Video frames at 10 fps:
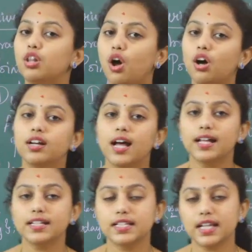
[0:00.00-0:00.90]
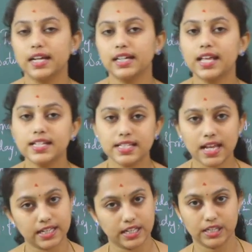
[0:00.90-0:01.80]
long, unsigned and
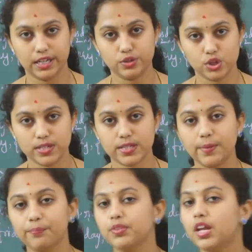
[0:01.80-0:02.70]
signed integers.